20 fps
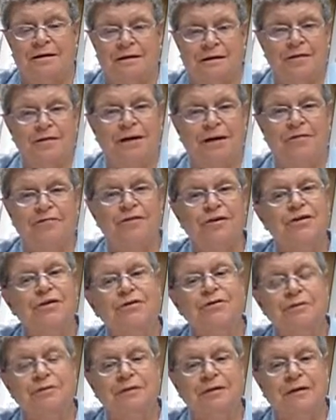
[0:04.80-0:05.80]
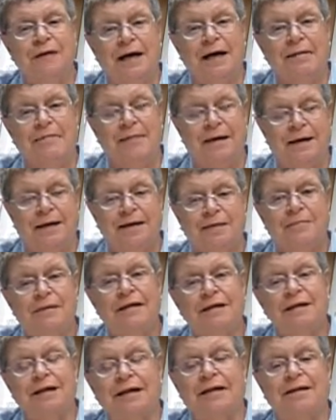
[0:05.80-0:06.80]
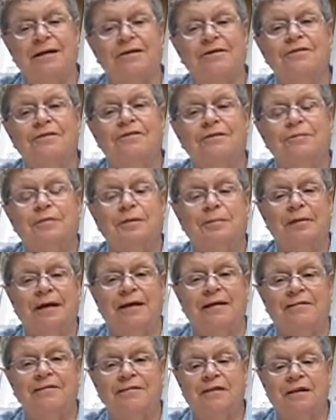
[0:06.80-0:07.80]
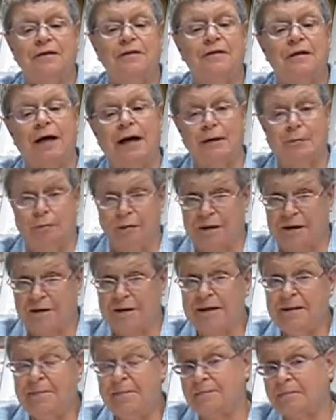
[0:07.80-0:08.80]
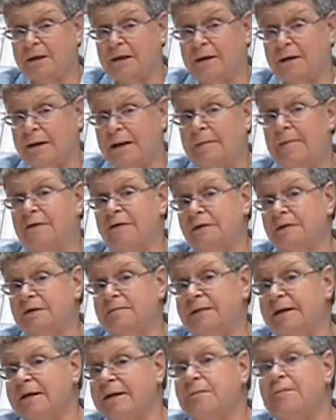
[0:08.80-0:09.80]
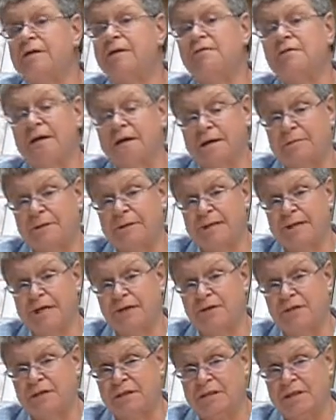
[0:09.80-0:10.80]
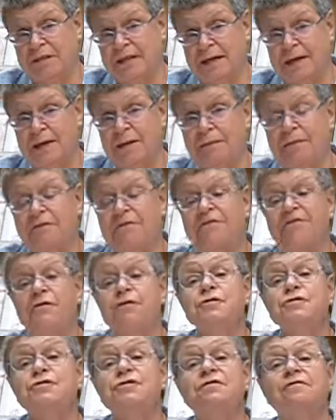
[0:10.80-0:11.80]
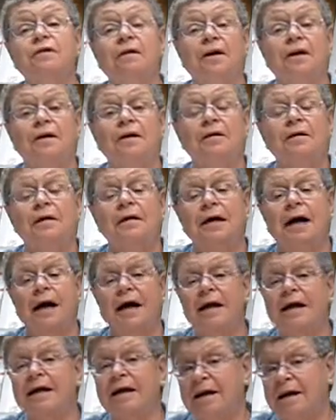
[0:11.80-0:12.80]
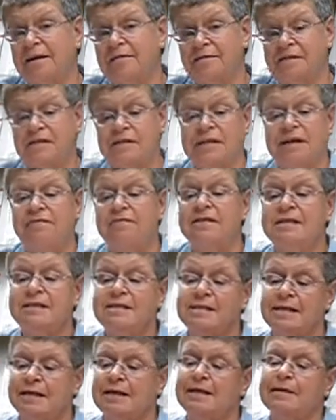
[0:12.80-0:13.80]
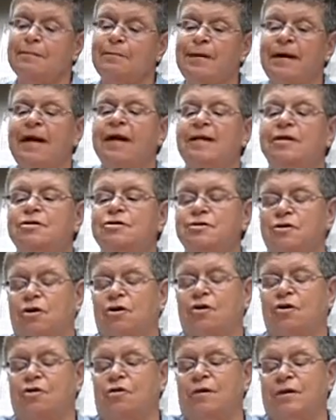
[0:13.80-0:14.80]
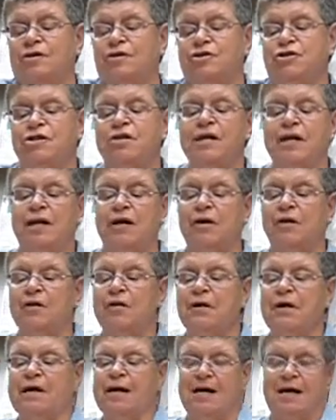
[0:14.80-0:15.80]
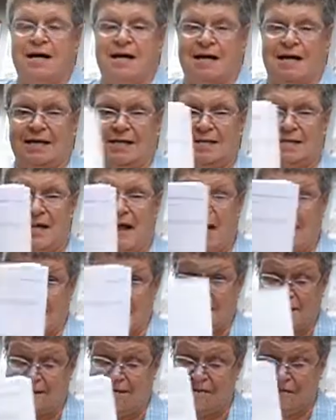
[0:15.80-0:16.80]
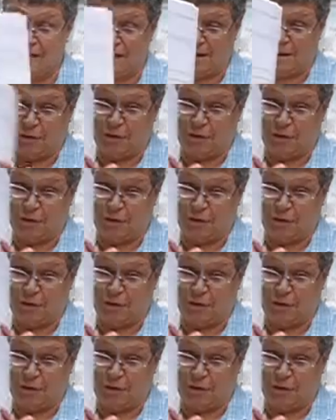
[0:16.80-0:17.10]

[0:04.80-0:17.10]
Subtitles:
Good afternoon. I'm Maggie McDaniel from the Plainfield Library. I'm going to make a book recommendation today, but first of all, I have a 17-page questionnaire, a scientific